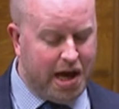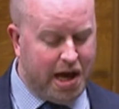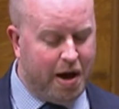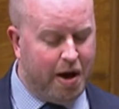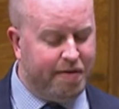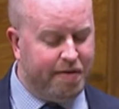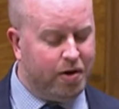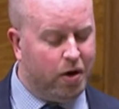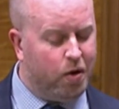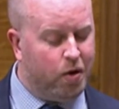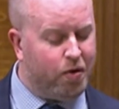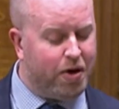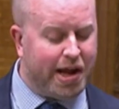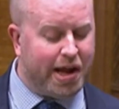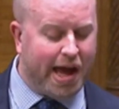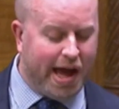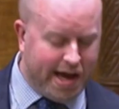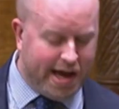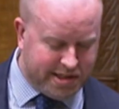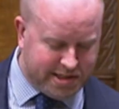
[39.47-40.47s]
however
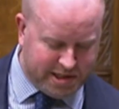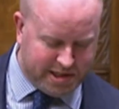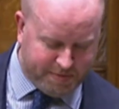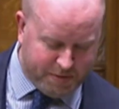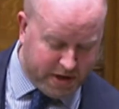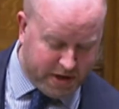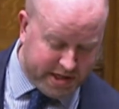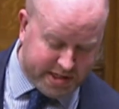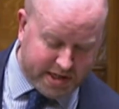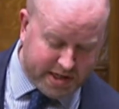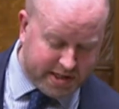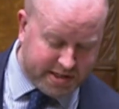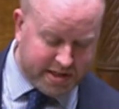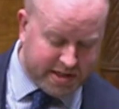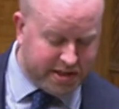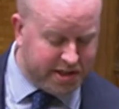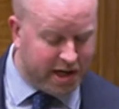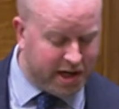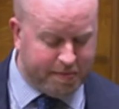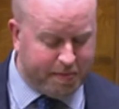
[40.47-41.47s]
already has his British
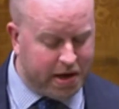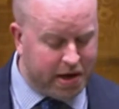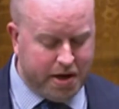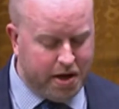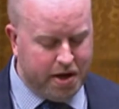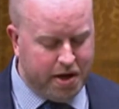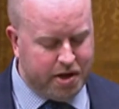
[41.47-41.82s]
citizenship,